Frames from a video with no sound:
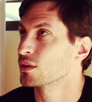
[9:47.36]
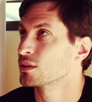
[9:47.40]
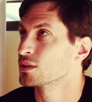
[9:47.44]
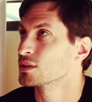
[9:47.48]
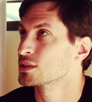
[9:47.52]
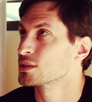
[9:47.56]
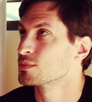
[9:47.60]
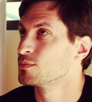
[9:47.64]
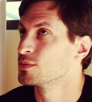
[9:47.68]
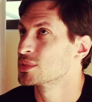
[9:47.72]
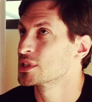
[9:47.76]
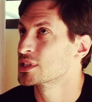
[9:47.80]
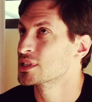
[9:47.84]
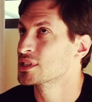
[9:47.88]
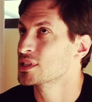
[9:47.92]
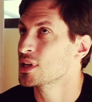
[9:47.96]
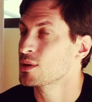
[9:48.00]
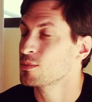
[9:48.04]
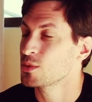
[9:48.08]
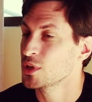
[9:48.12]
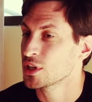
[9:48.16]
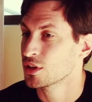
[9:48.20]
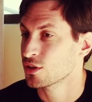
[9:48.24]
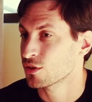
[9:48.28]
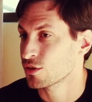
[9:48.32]

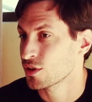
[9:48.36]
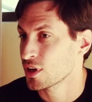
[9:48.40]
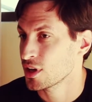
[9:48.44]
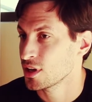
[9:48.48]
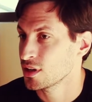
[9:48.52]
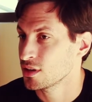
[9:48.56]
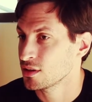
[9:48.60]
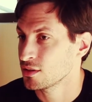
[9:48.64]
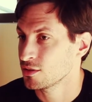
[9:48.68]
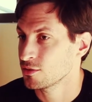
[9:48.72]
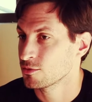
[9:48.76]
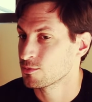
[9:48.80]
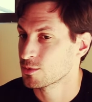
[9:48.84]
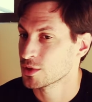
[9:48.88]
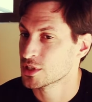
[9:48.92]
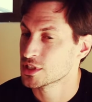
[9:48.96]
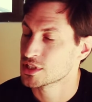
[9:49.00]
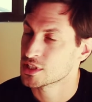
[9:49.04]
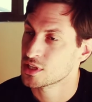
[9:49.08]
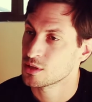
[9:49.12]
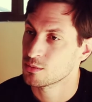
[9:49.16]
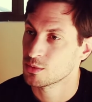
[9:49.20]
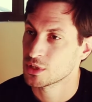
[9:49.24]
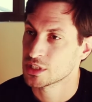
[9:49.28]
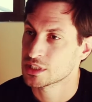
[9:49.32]
semi creative, but
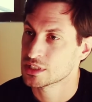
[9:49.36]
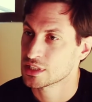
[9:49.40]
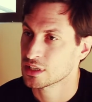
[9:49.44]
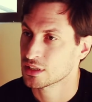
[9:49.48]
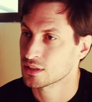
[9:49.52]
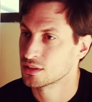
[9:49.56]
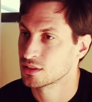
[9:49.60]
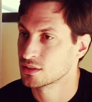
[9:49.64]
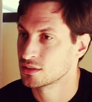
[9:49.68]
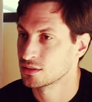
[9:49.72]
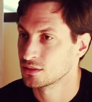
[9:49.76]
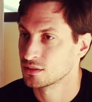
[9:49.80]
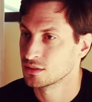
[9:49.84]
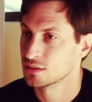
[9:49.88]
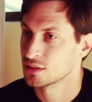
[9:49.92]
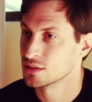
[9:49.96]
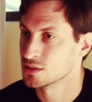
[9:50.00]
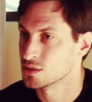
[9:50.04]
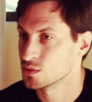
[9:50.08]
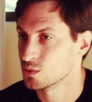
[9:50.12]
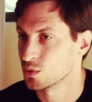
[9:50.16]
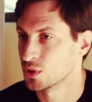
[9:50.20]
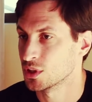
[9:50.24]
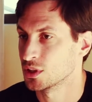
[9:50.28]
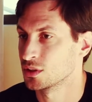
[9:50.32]
semi technical
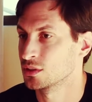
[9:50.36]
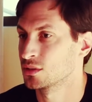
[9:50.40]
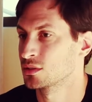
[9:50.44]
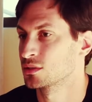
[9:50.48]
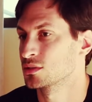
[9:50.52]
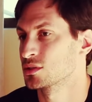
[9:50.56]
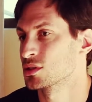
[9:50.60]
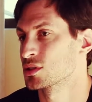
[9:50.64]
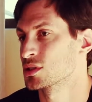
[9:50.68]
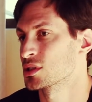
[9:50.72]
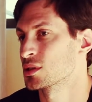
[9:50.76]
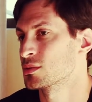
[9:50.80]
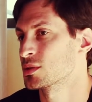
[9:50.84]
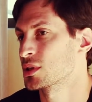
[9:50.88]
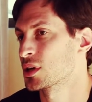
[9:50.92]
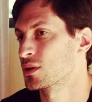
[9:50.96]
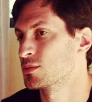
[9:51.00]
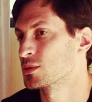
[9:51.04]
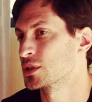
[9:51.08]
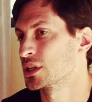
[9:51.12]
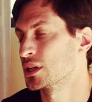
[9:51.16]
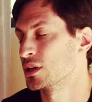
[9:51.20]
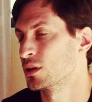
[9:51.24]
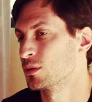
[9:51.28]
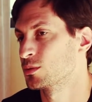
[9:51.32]
as well. So hmm.
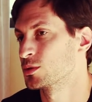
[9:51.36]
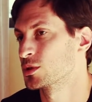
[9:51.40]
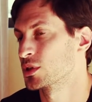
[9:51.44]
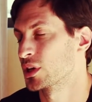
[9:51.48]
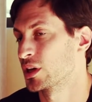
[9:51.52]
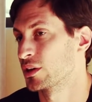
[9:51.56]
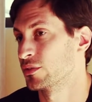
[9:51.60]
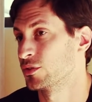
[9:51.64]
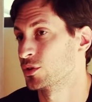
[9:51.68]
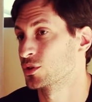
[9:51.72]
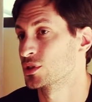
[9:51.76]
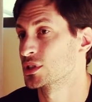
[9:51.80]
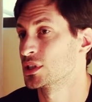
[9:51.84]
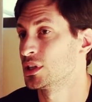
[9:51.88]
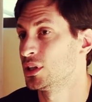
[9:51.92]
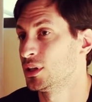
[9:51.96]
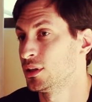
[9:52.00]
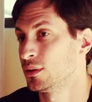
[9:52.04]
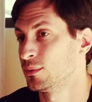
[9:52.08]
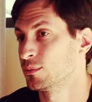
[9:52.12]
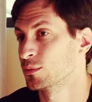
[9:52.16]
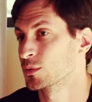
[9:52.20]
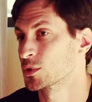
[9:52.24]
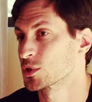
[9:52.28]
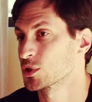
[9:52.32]
sometimes mm. it helps to have your
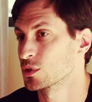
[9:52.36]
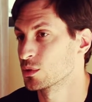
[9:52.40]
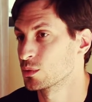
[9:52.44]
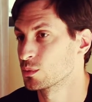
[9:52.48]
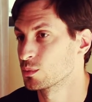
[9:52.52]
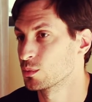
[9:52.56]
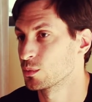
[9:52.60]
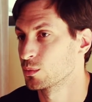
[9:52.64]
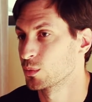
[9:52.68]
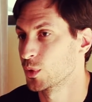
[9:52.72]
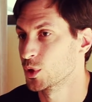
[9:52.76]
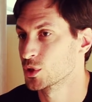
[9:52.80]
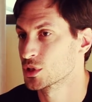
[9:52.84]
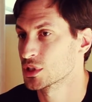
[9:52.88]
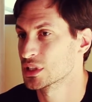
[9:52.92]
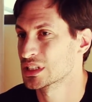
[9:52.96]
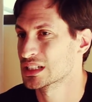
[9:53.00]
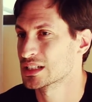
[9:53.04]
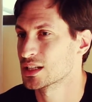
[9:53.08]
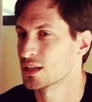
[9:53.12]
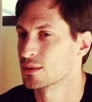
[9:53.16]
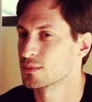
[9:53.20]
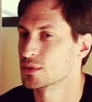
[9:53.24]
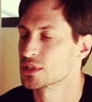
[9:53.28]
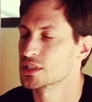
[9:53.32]
team. So most of the
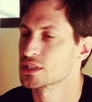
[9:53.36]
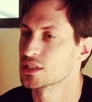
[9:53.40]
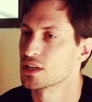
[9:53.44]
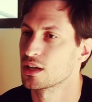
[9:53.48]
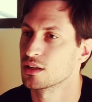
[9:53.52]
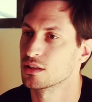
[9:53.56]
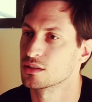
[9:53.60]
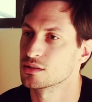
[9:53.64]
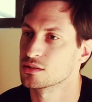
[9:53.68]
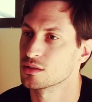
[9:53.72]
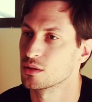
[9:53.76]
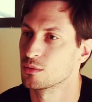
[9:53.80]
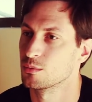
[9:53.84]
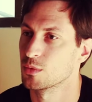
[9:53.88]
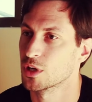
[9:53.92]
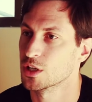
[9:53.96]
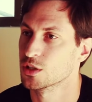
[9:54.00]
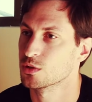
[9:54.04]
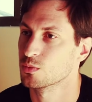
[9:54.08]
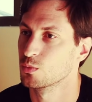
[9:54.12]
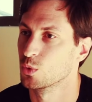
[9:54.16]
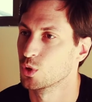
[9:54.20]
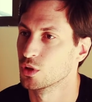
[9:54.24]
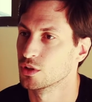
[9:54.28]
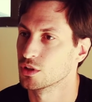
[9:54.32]
time, the stylists are
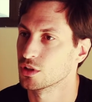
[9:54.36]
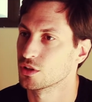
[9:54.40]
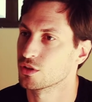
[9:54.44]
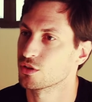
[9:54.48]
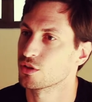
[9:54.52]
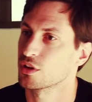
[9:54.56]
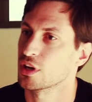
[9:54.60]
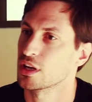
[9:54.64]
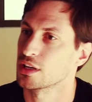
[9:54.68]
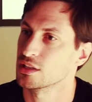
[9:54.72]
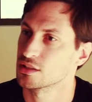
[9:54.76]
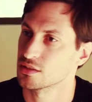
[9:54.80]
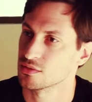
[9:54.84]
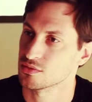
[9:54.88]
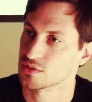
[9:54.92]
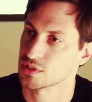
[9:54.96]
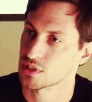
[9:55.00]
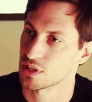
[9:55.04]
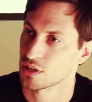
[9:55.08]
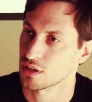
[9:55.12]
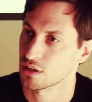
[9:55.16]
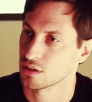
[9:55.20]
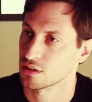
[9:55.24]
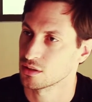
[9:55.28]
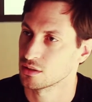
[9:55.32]
much more on the creative
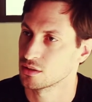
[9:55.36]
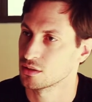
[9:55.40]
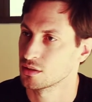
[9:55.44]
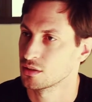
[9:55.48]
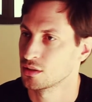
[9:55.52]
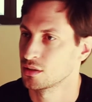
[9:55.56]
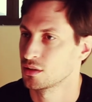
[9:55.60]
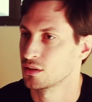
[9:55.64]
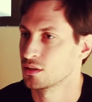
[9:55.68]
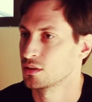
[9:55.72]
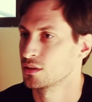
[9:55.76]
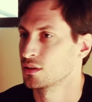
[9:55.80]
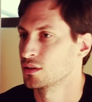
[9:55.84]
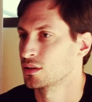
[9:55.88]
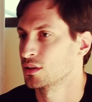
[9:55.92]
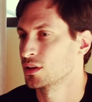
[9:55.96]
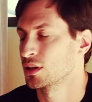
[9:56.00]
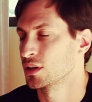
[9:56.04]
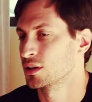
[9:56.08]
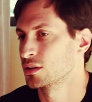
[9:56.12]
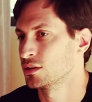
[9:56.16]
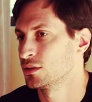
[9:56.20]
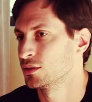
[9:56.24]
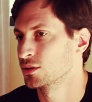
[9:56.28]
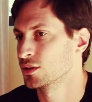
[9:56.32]
side.
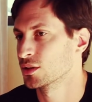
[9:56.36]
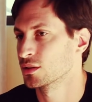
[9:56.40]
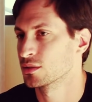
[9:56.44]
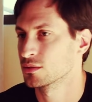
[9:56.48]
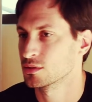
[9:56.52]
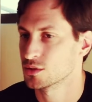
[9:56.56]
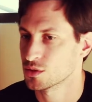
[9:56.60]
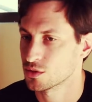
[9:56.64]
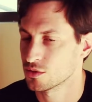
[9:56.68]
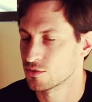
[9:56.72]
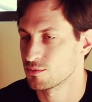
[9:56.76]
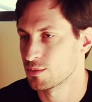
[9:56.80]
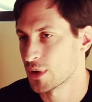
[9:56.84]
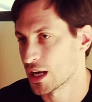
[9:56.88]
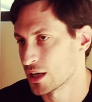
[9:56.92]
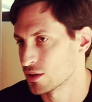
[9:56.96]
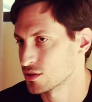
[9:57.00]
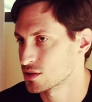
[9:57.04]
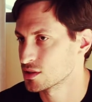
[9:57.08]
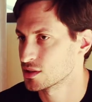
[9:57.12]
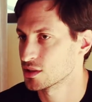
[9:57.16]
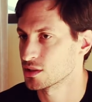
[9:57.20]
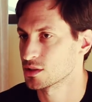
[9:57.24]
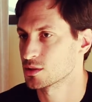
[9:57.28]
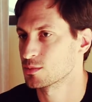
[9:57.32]
And you mm. can hmm. sort of
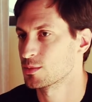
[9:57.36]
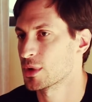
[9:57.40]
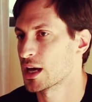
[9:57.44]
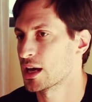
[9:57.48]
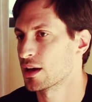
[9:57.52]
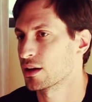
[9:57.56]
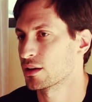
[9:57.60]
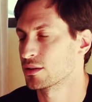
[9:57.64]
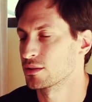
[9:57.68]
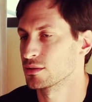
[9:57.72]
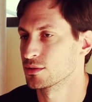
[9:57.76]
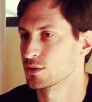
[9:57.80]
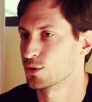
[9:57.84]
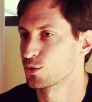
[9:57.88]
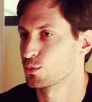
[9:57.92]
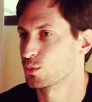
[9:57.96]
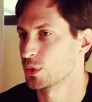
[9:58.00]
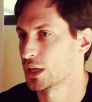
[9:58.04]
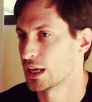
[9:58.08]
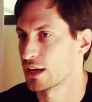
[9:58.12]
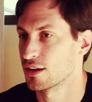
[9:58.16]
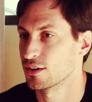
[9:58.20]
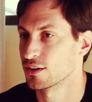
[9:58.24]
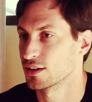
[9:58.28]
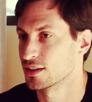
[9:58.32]
balance things back and don't
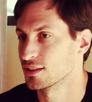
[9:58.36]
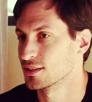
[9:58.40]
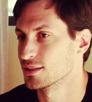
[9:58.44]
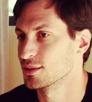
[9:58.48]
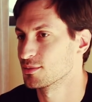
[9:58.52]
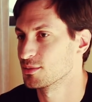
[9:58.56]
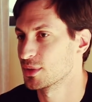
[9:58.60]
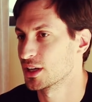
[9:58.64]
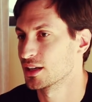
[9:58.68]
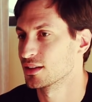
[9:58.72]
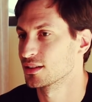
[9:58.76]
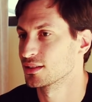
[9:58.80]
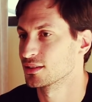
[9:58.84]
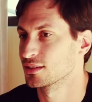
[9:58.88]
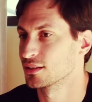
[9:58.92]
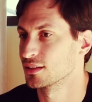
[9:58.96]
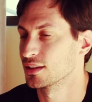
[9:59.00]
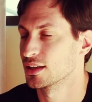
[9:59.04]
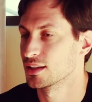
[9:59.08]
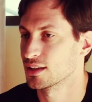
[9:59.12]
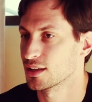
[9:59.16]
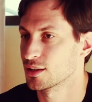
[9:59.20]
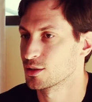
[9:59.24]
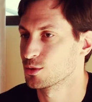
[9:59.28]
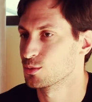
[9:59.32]
be arrogant about it and
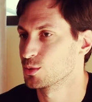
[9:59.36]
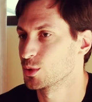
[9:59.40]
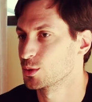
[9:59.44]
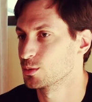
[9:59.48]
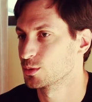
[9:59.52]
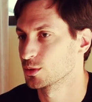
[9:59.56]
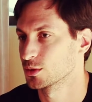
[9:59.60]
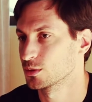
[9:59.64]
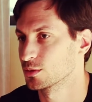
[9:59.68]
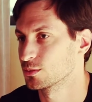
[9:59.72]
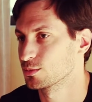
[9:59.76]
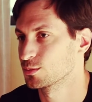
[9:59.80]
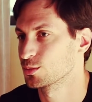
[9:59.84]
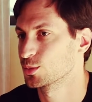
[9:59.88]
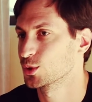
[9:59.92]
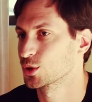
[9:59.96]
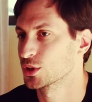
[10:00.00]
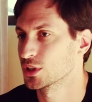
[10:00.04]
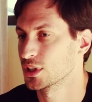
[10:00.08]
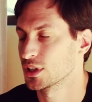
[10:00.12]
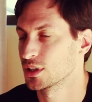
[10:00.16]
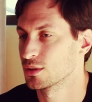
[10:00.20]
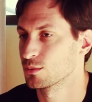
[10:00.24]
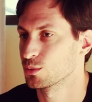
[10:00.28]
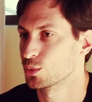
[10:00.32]
let other people put
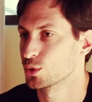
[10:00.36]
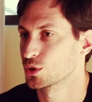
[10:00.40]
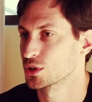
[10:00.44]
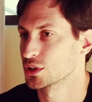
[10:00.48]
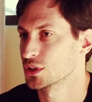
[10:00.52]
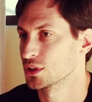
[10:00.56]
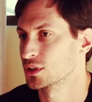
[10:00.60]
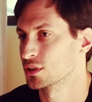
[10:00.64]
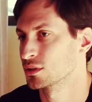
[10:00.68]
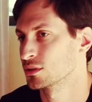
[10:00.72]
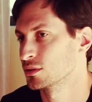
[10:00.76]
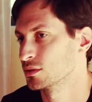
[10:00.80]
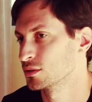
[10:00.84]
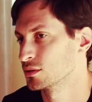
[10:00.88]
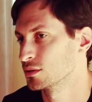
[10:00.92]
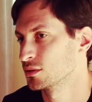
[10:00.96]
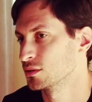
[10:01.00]
their input in.